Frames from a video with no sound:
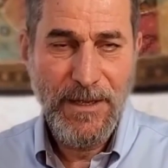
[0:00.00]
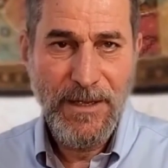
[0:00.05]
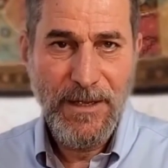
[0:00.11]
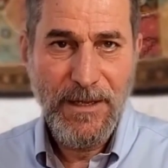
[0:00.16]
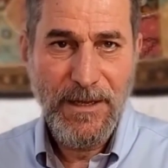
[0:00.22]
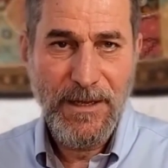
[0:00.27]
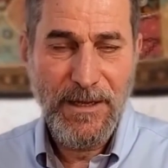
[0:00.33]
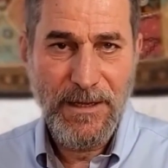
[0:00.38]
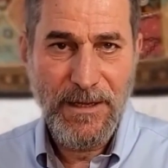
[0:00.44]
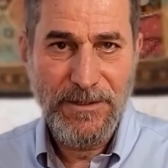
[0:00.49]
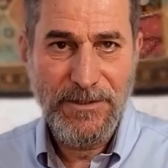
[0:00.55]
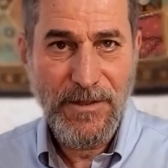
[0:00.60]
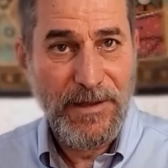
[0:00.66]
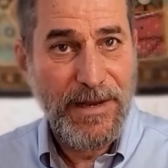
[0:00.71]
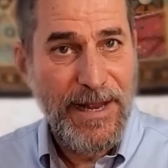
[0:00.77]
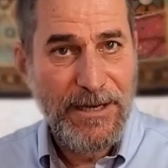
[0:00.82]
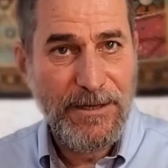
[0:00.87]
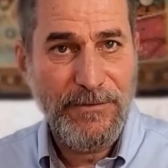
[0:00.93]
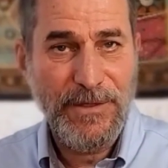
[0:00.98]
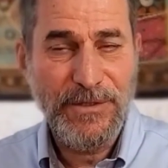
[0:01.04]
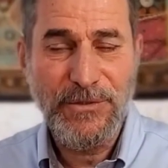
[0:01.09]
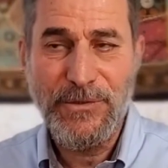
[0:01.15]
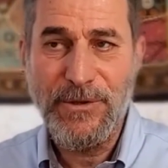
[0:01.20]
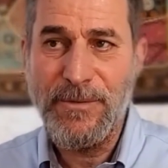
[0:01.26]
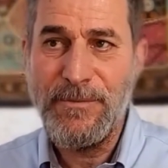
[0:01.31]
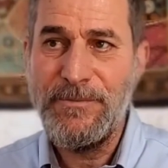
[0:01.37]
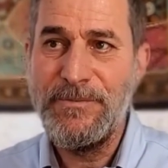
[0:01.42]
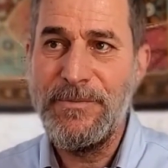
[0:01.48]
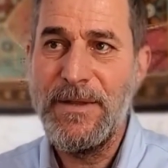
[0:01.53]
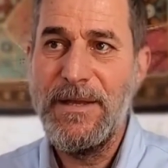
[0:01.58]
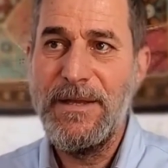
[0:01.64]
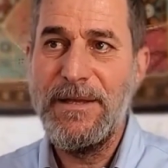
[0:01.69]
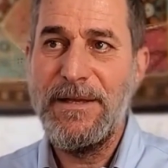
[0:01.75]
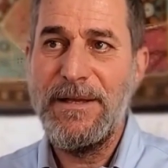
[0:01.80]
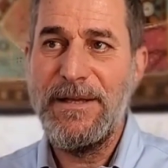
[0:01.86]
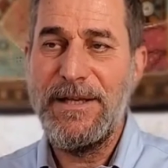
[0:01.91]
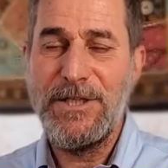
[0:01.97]
to the land of Israel
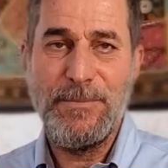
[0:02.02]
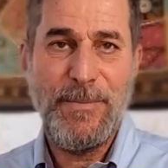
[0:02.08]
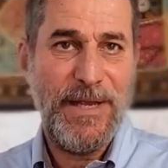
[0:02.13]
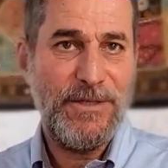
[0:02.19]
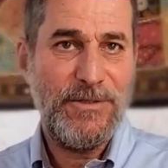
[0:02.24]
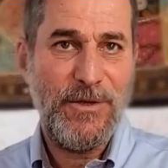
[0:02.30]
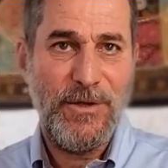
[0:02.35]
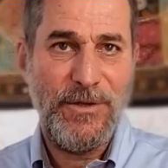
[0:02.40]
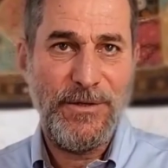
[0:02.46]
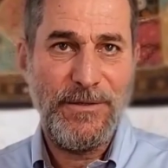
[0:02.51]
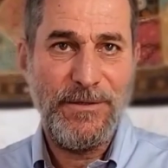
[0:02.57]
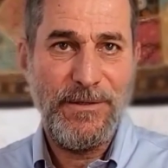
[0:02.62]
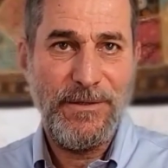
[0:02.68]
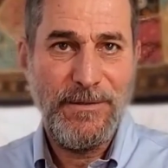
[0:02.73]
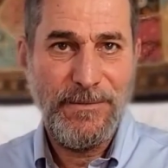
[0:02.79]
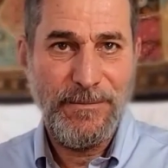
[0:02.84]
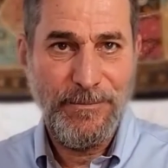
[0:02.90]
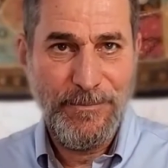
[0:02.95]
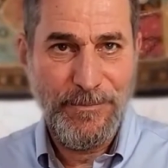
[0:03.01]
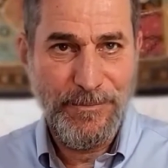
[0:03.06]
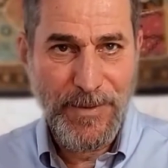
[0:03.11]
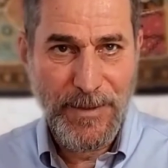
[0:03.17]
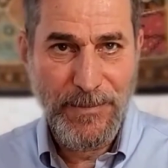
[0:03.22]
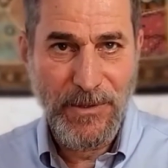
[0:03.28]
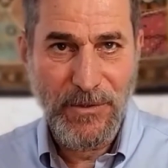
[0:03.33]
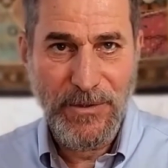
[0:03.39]
is based on biblical